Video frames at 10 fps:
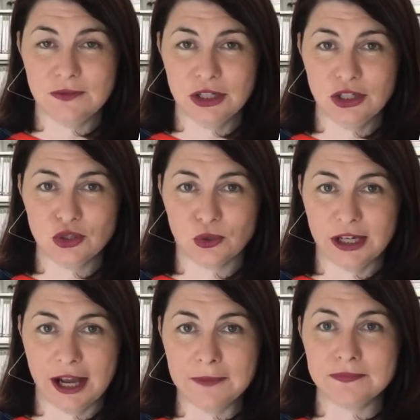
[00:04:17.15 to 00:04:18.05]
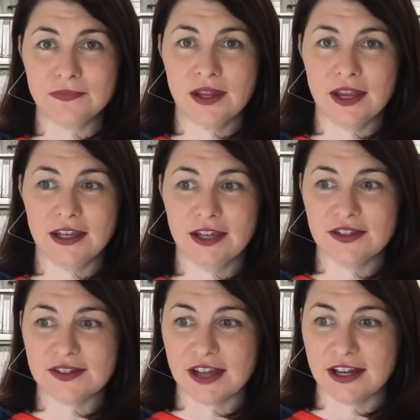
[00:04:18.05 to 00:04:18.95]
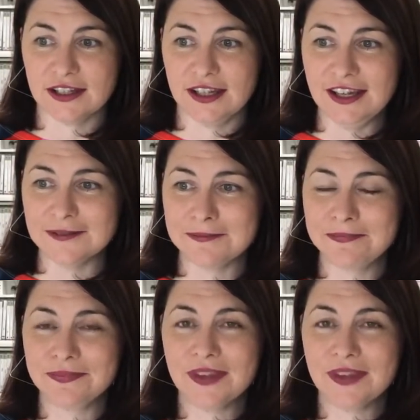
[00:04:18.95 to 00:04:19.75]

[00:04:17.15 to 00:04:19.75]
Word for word: when you join up and get the starter kit.